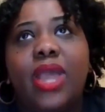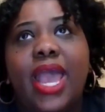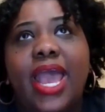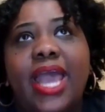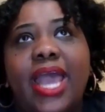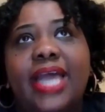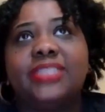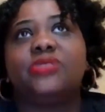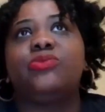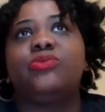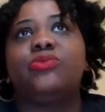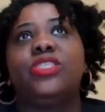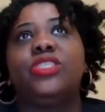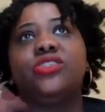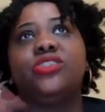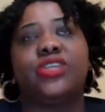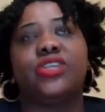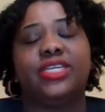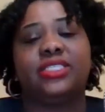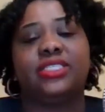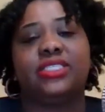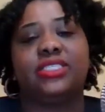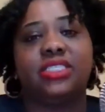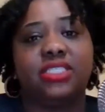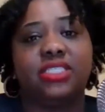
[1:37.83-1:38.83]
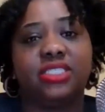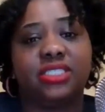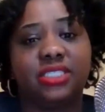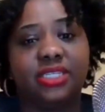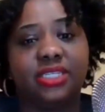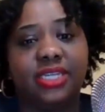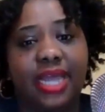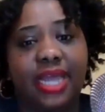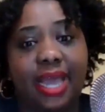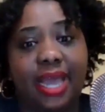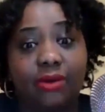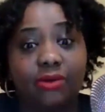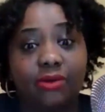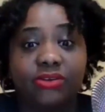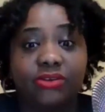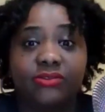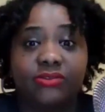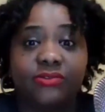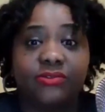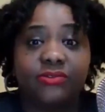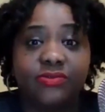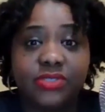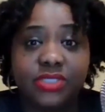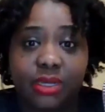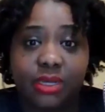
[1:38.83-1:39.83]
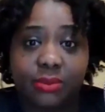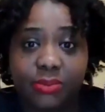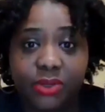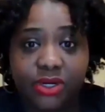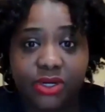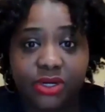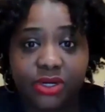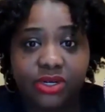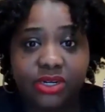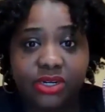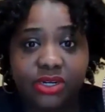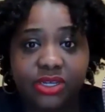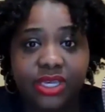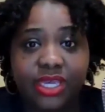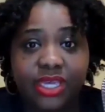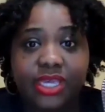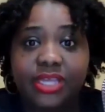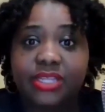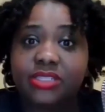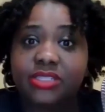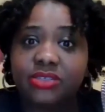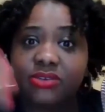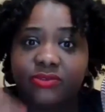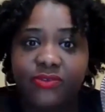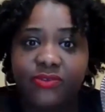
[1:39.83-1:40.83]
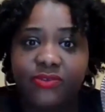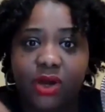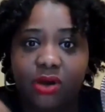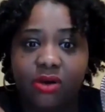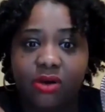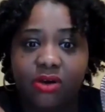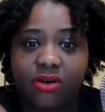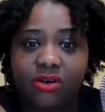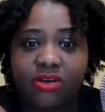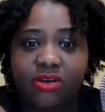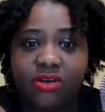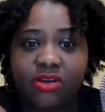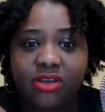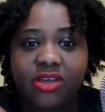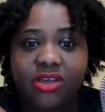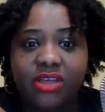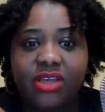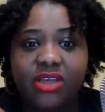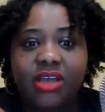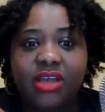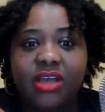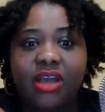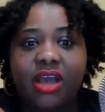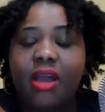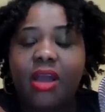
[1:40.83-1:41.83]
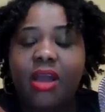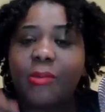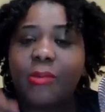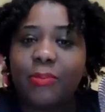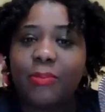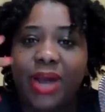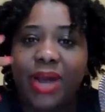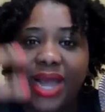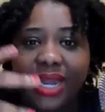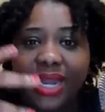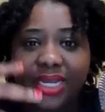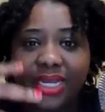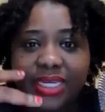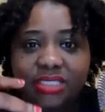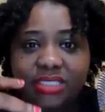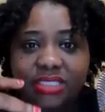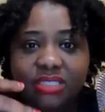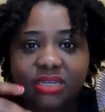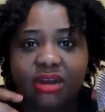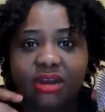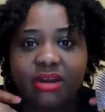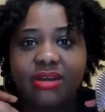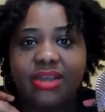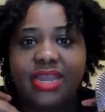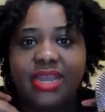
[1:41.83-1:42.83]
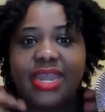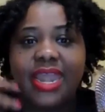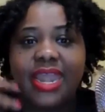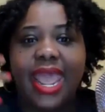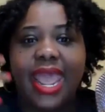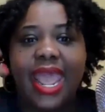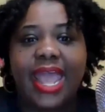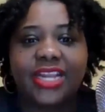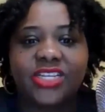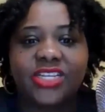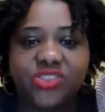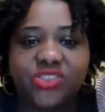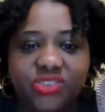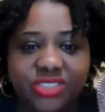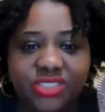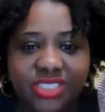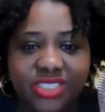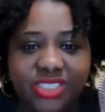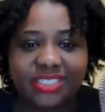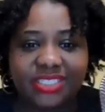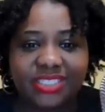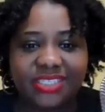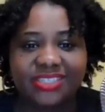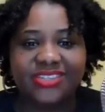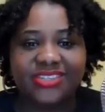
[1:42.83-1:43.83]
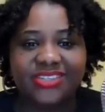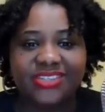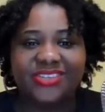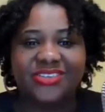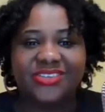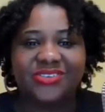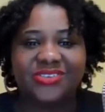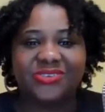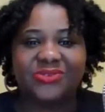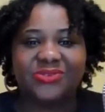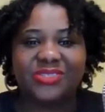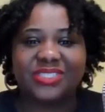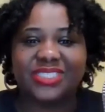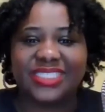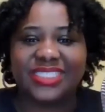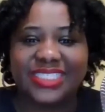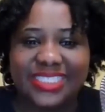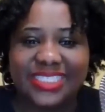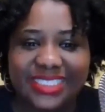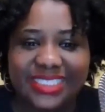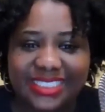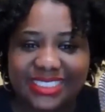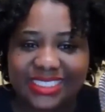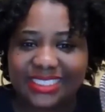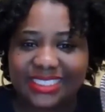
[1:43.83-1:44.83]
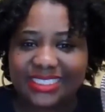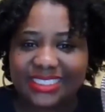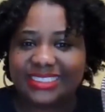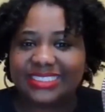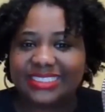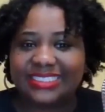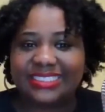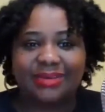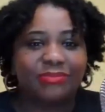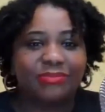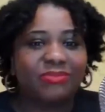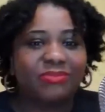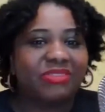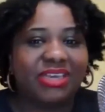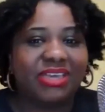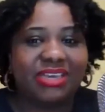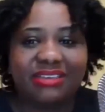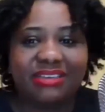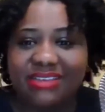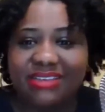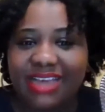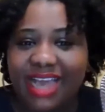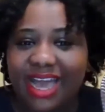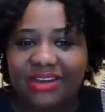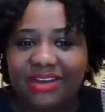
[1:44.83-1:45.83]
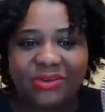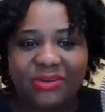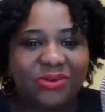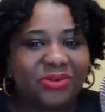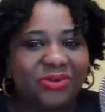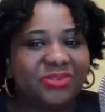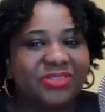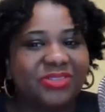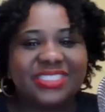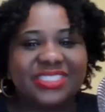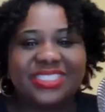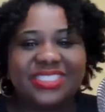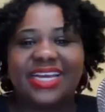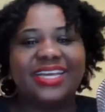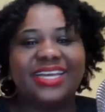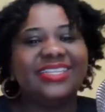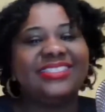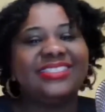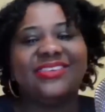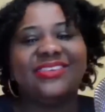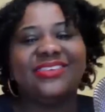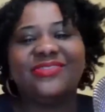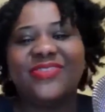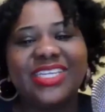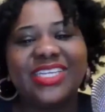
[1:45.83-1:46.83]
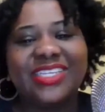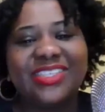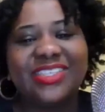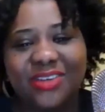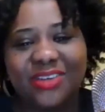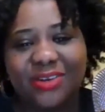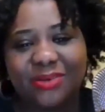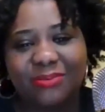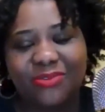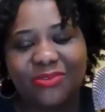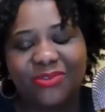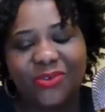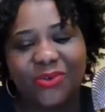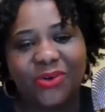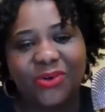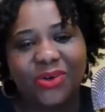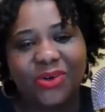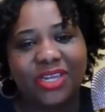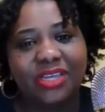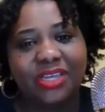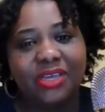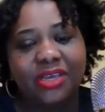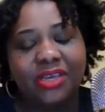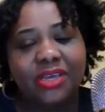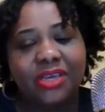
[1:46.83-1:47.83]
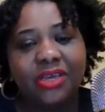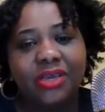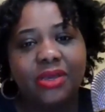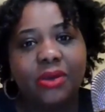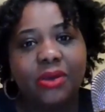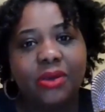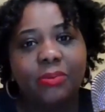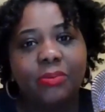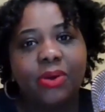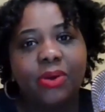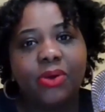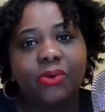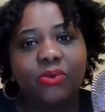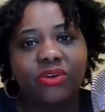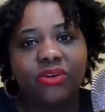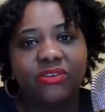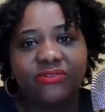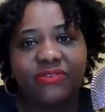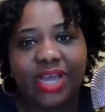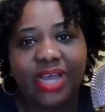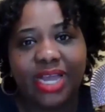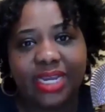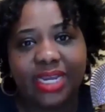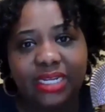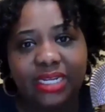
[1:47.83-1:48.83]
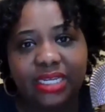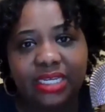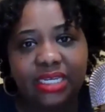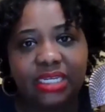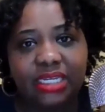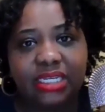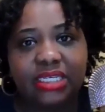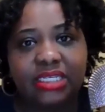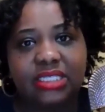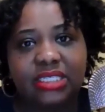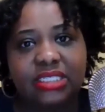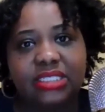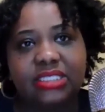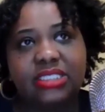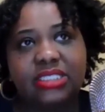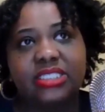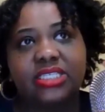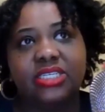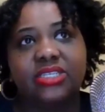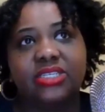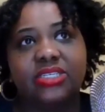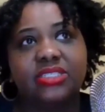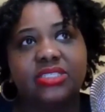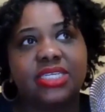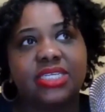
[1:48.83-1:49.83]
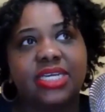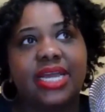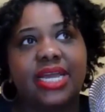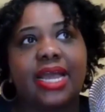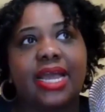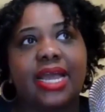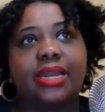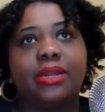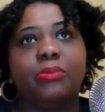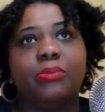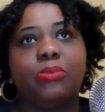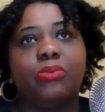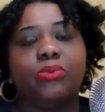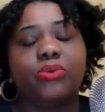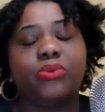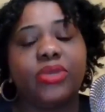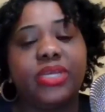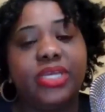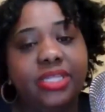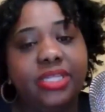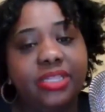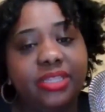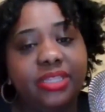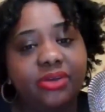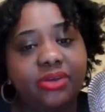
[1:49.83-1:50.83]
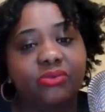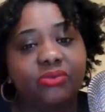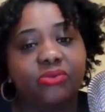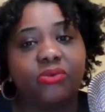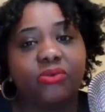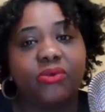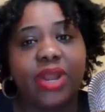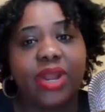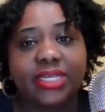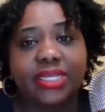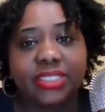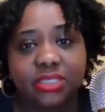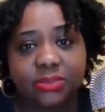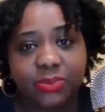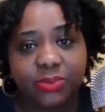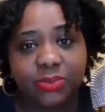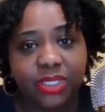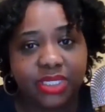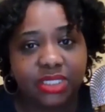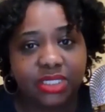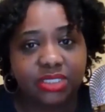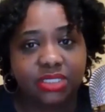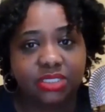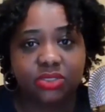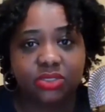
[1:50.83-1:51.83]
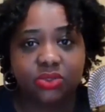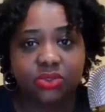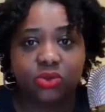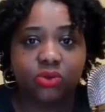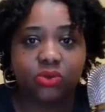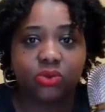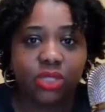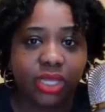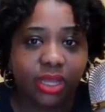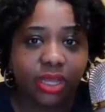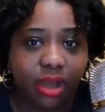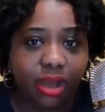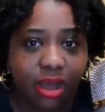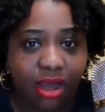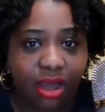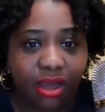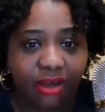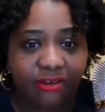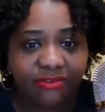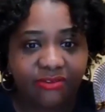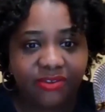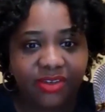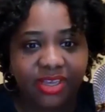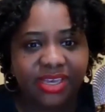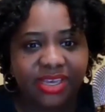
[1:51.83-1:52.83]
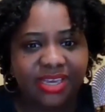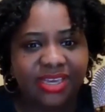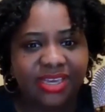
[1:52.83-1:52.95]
as we transition out of summer into fall, our bodies are naturally releasing something. I don't know the scientific term for it, but we're finding it easier to kind of breathe and rest because it's cooling off